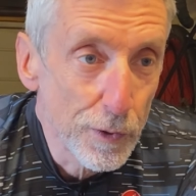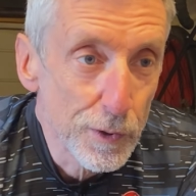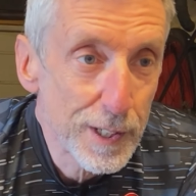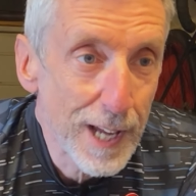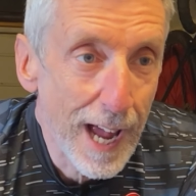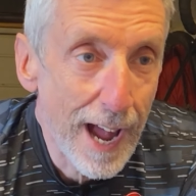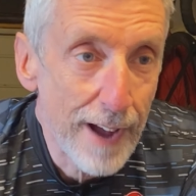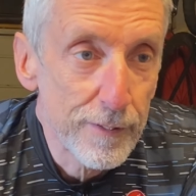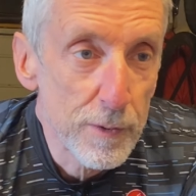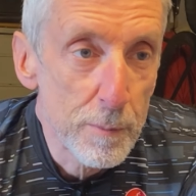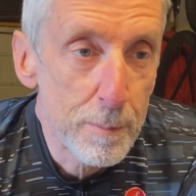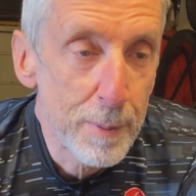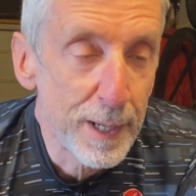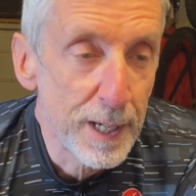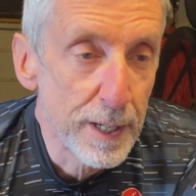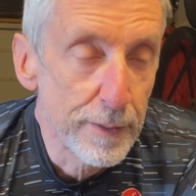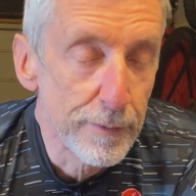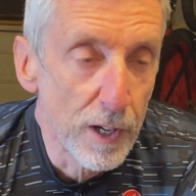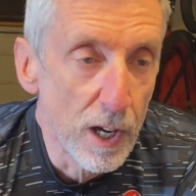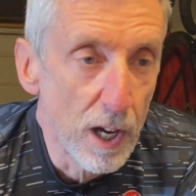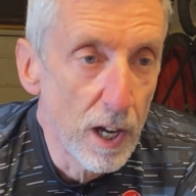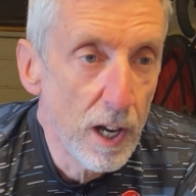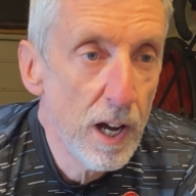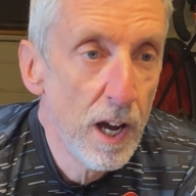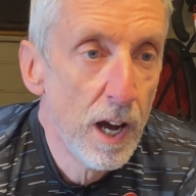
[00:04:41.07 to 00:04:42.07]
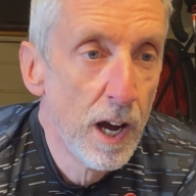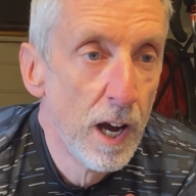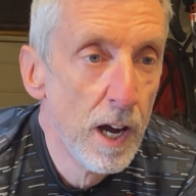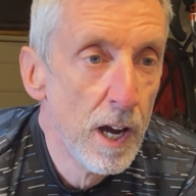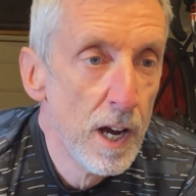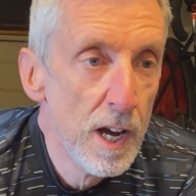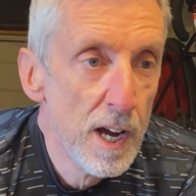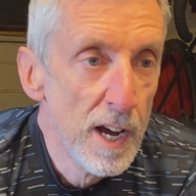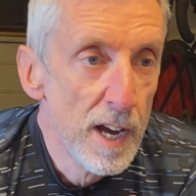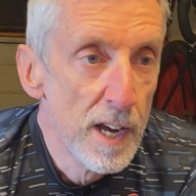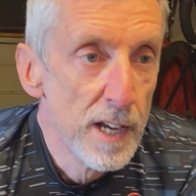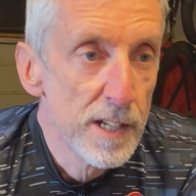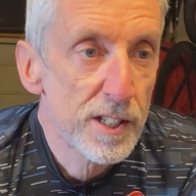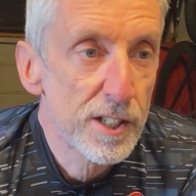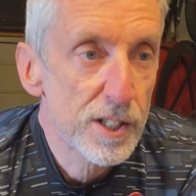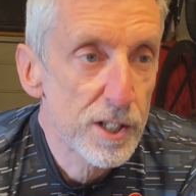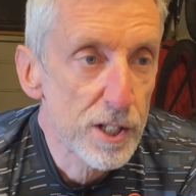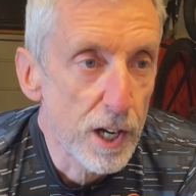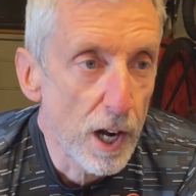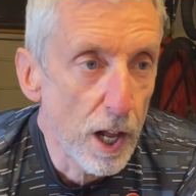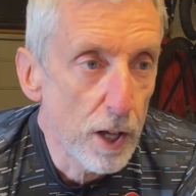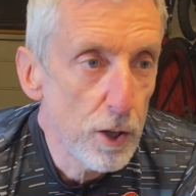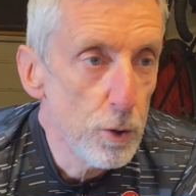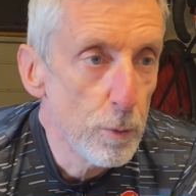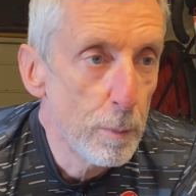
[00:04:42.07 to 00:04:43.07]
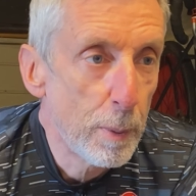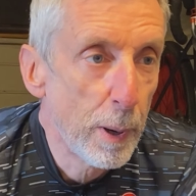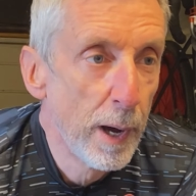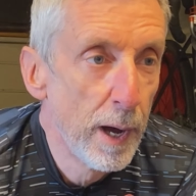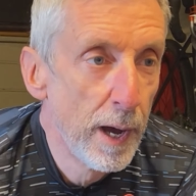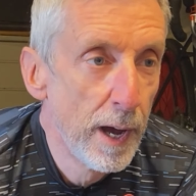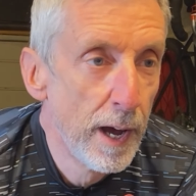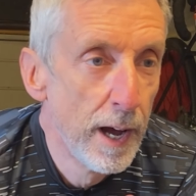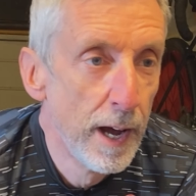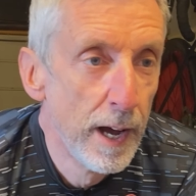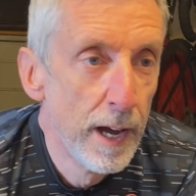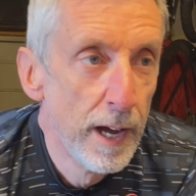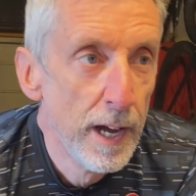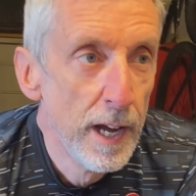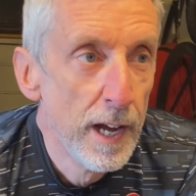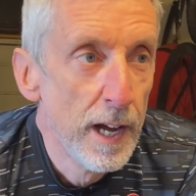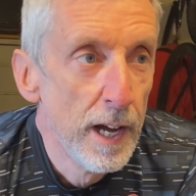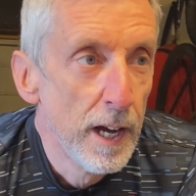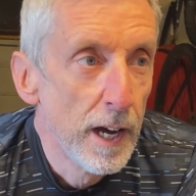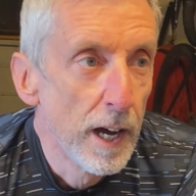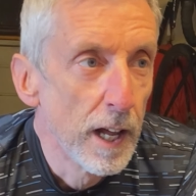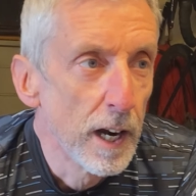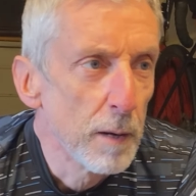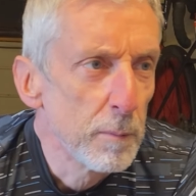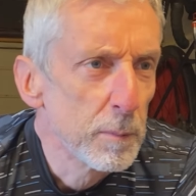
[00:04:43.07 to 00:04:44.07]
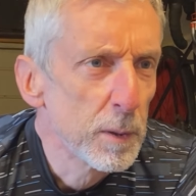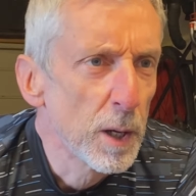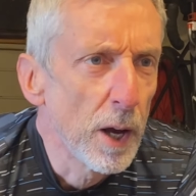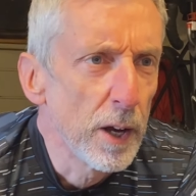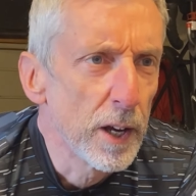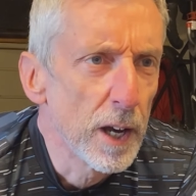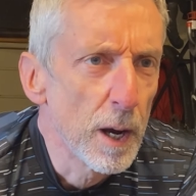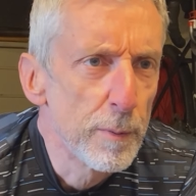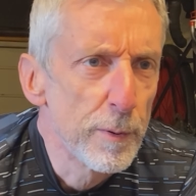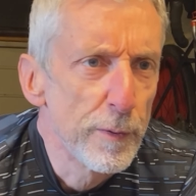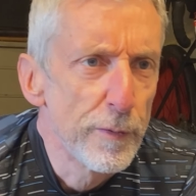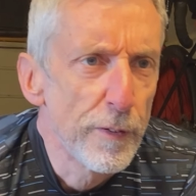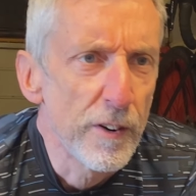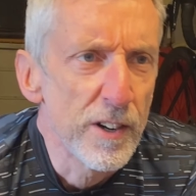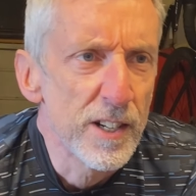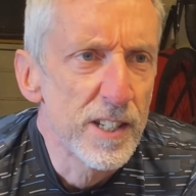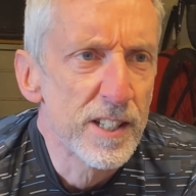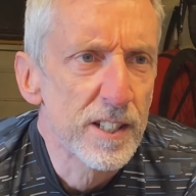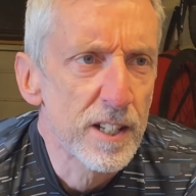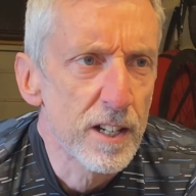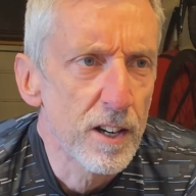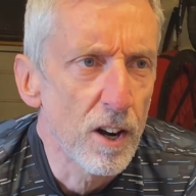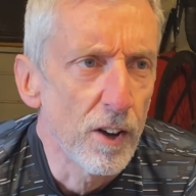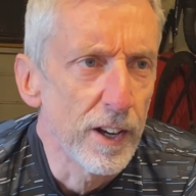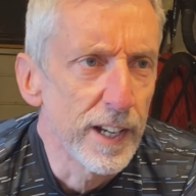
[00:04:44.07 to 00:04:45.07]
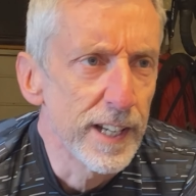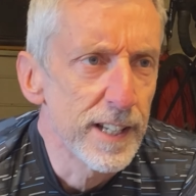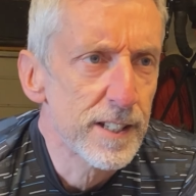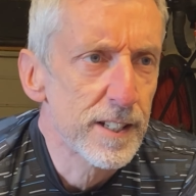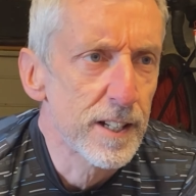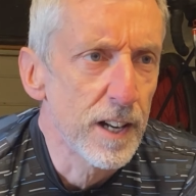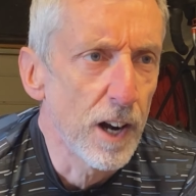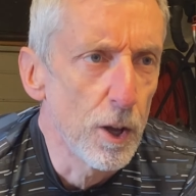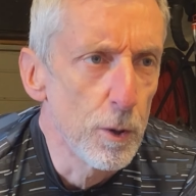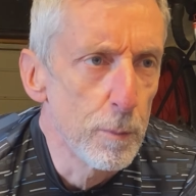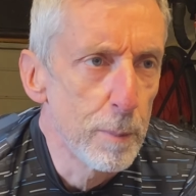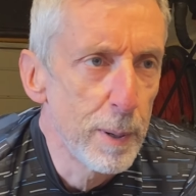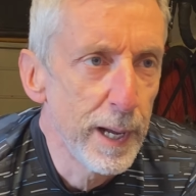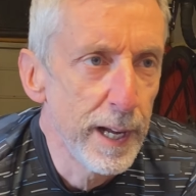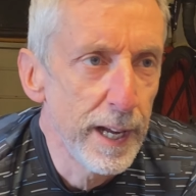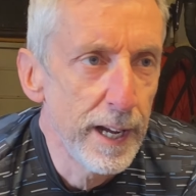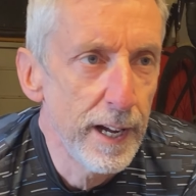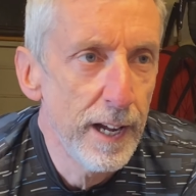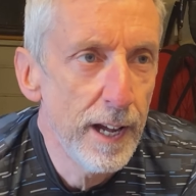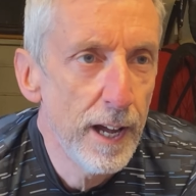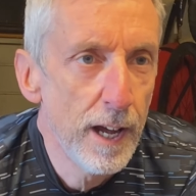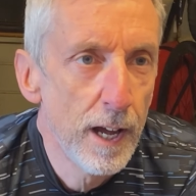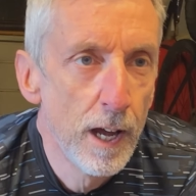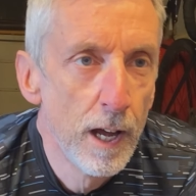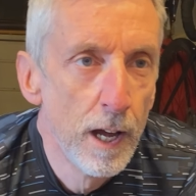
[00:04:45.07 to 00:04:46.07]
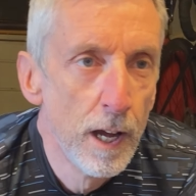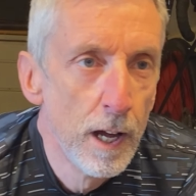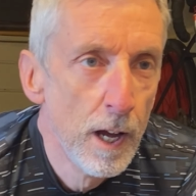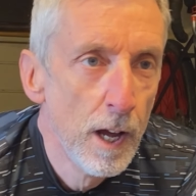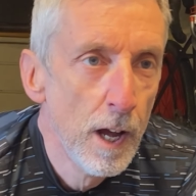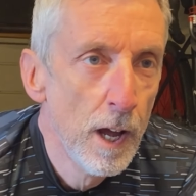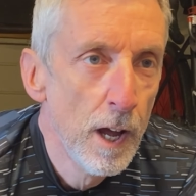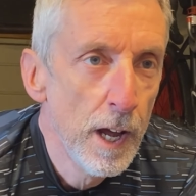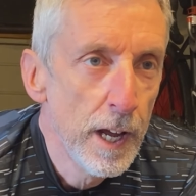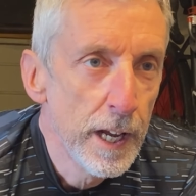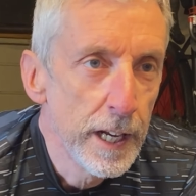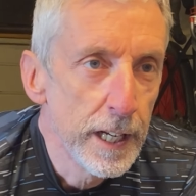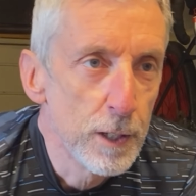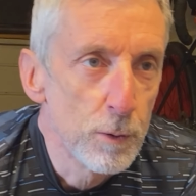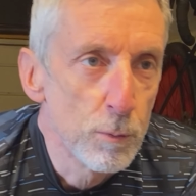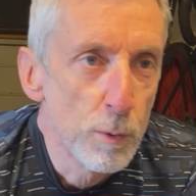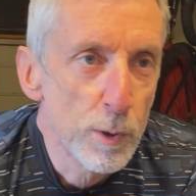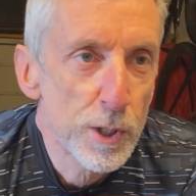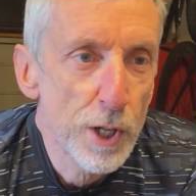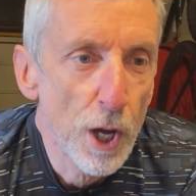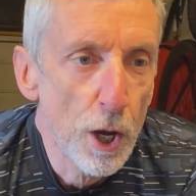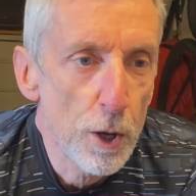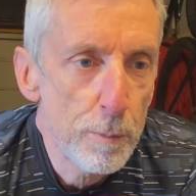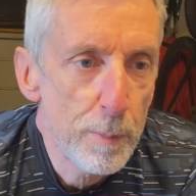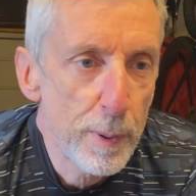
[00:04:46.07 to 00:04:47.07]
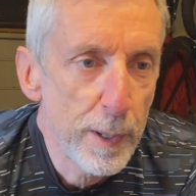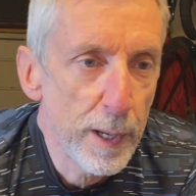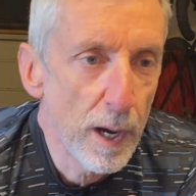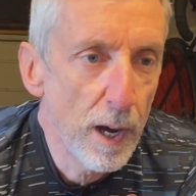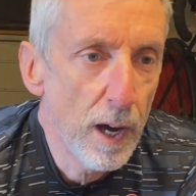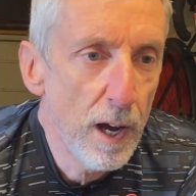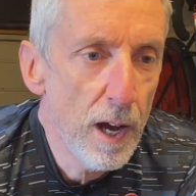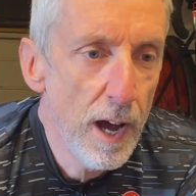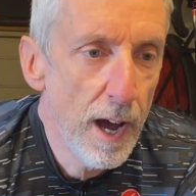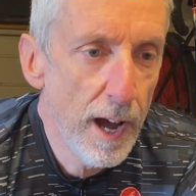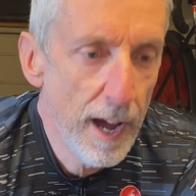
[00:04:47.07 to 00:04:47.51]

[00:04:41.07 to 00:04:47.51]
to have a bit of a slope. I'm going up a very slight slope here in Watopia.